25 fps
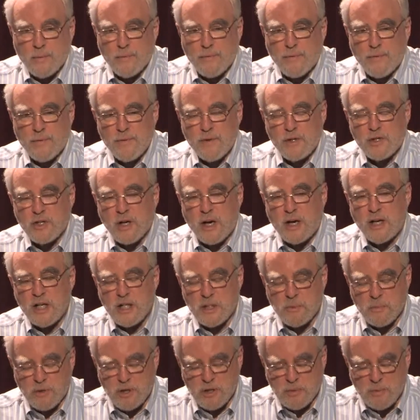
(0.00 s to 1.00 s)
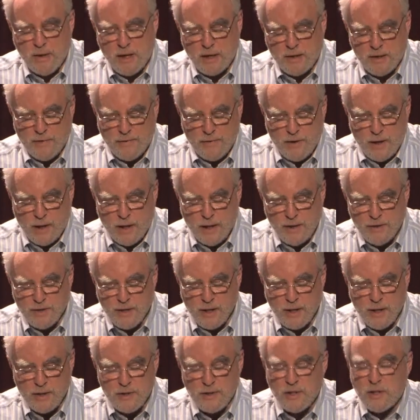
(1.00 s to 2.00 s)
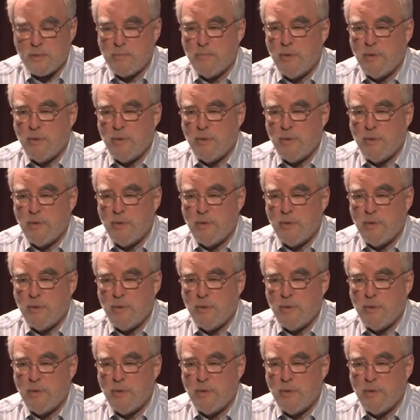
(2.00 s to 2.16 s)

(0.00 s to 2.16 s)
From the Chinese perspective, the United States is